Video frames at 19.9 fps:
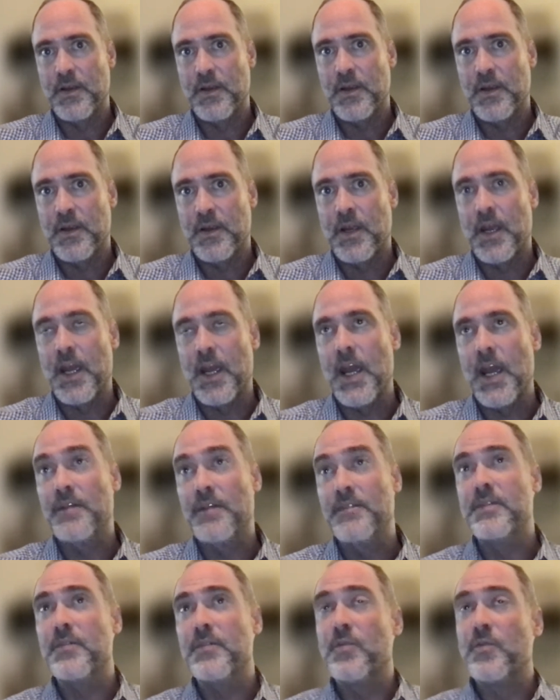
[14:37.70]

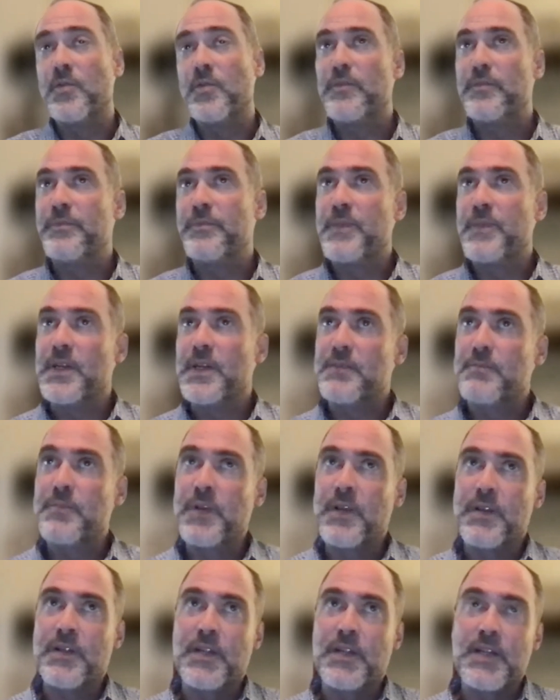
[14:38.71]
And it's
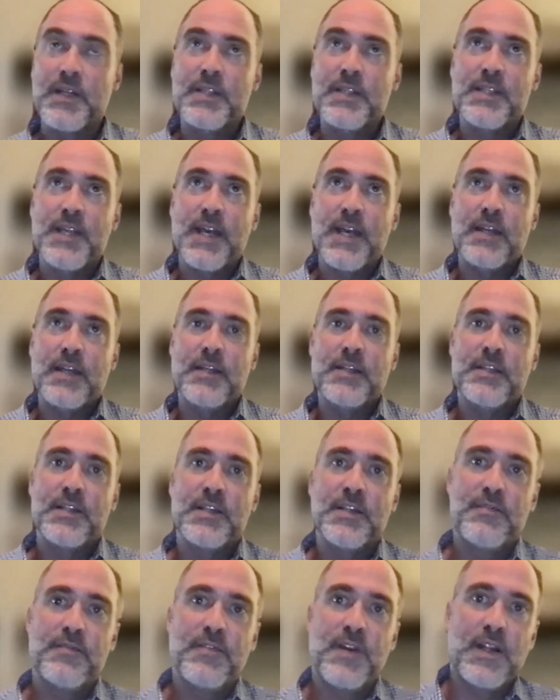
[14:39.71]
been exciting
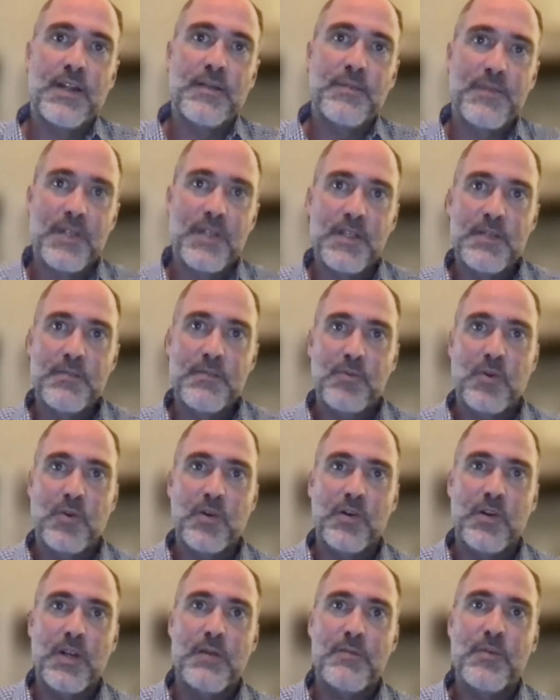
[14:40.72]
to develop this
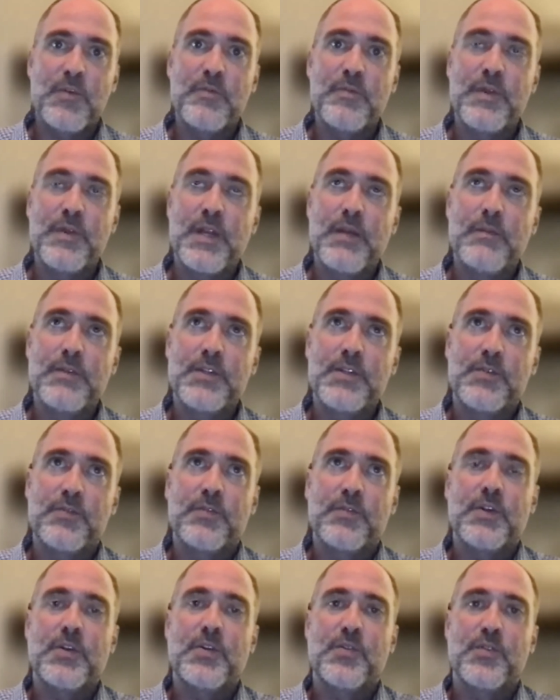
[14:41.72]
program. We've been able to
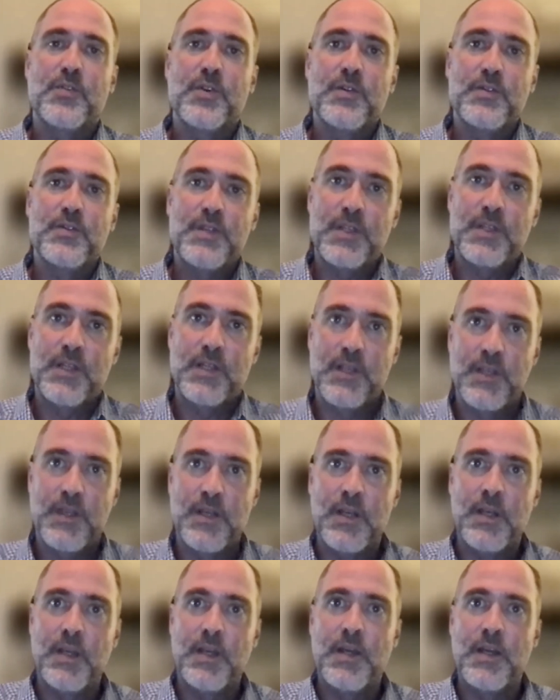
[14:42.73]
recruit
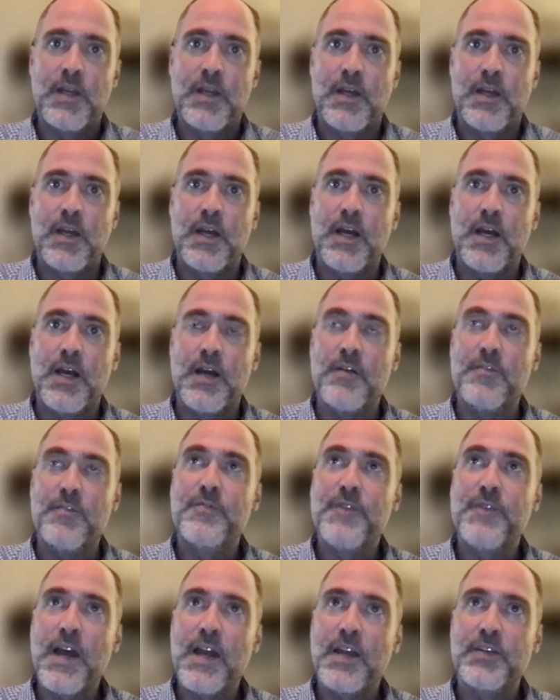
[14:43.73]

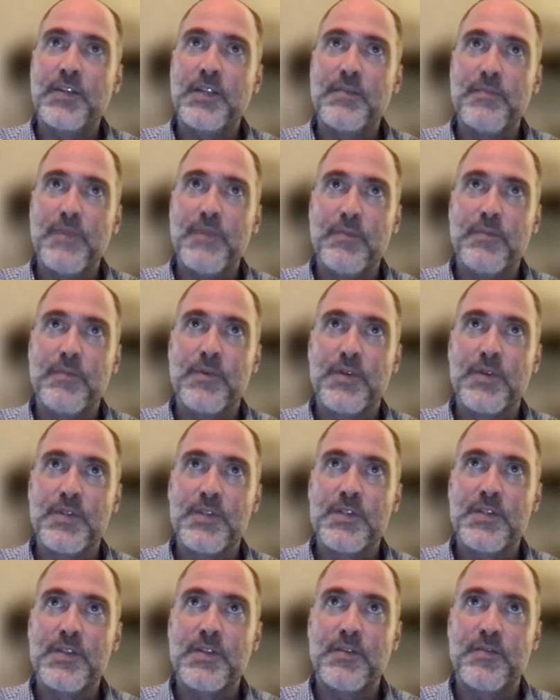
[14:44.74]
faculty
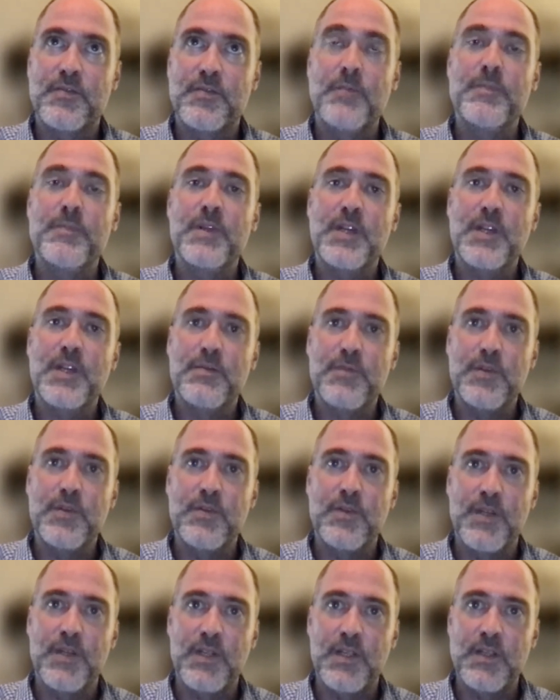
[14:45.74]
members from the
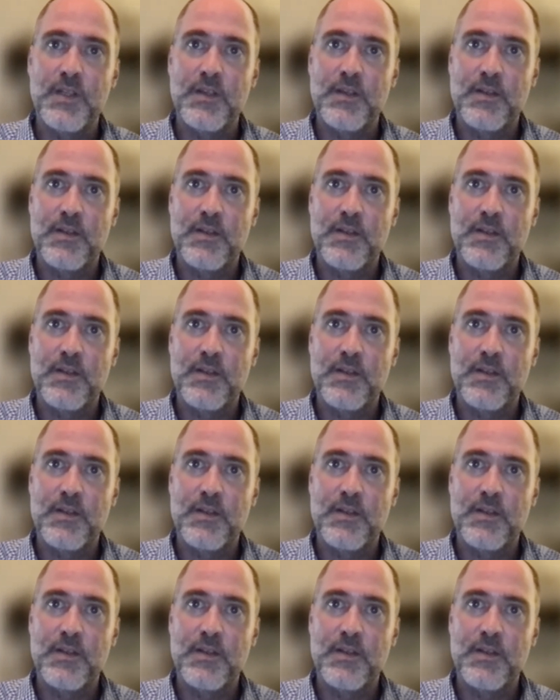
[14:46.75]
community